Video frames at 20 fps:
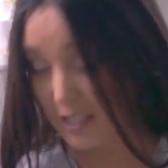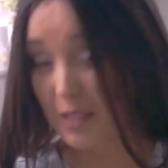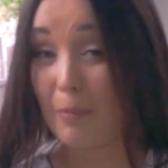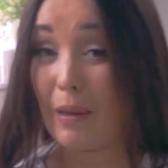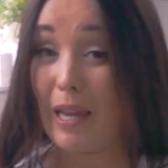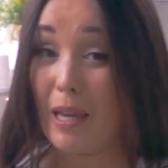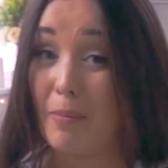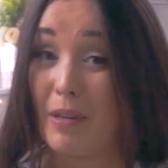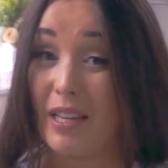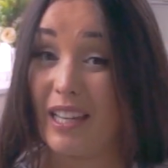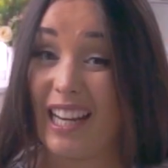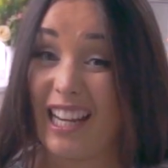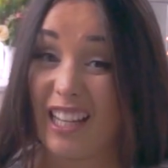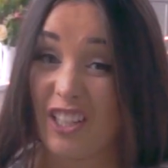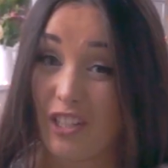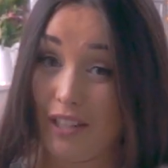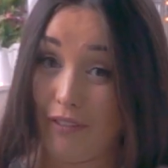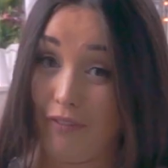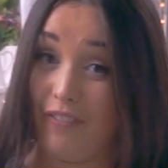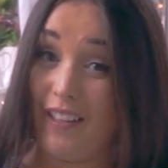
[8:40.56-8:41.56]
as the baby
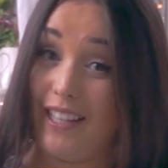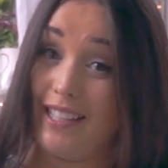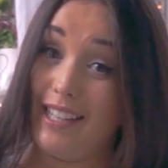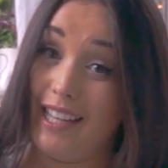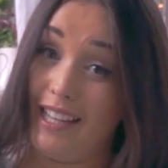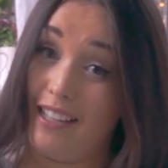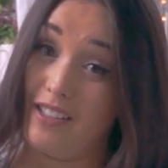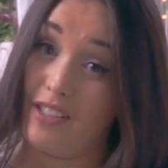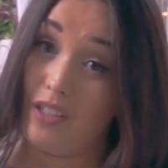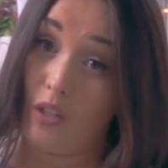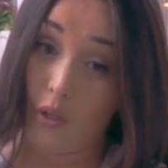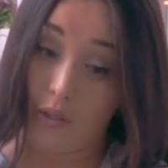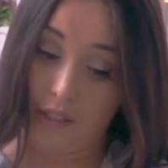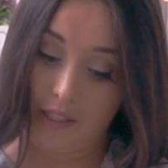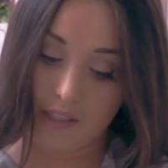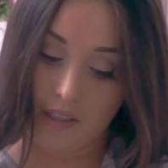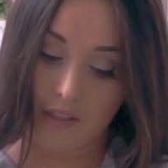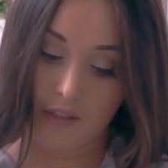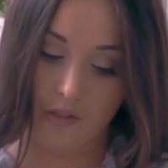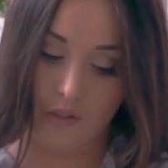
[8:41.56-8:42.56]
can actually fit
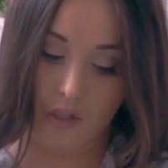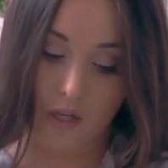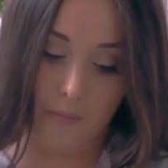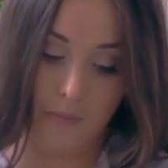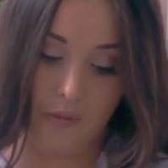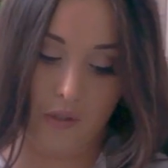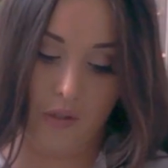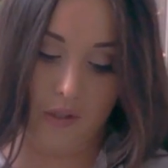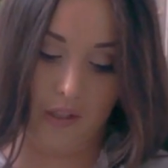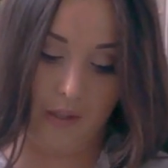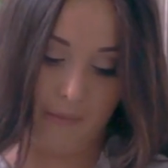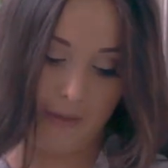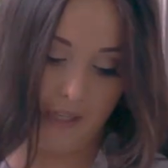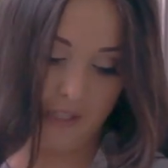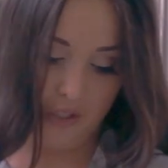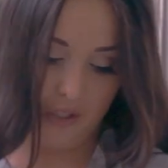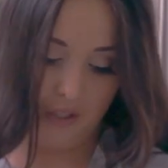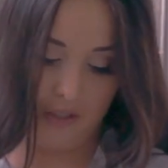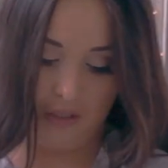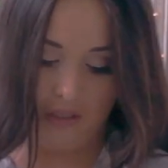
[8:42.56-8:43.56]
inside the top, so you can
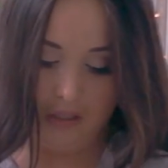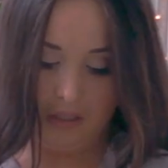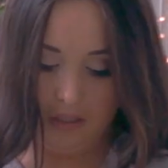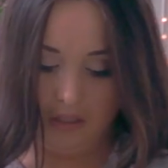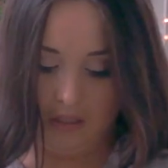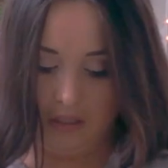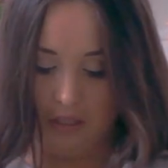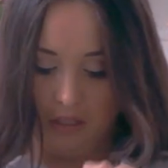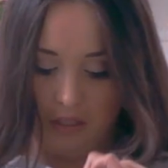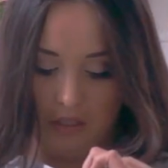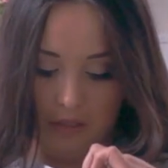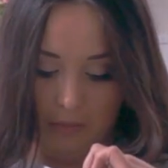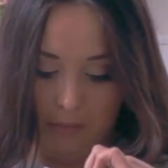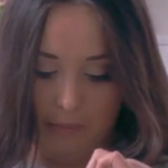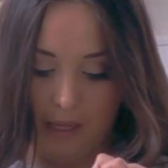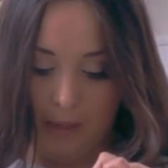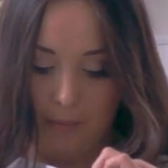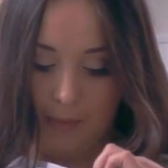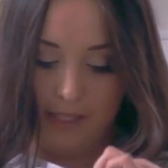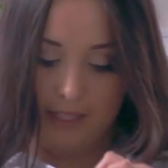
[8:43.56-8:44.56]
imagine
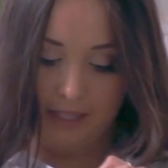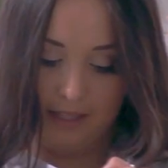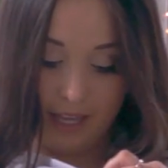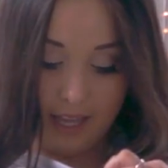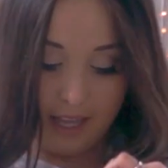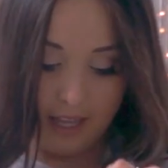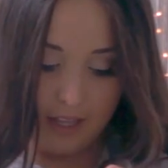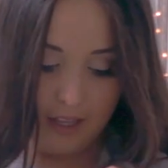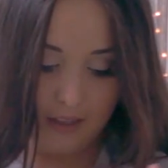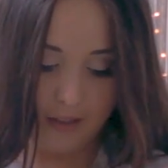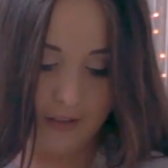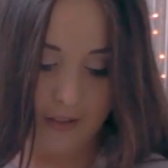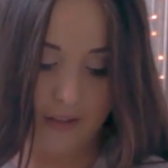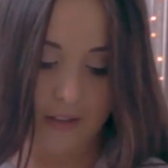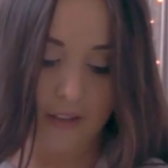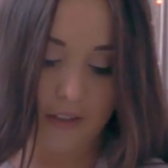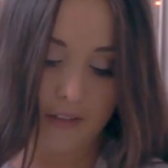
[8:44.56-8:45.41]
baby's in there,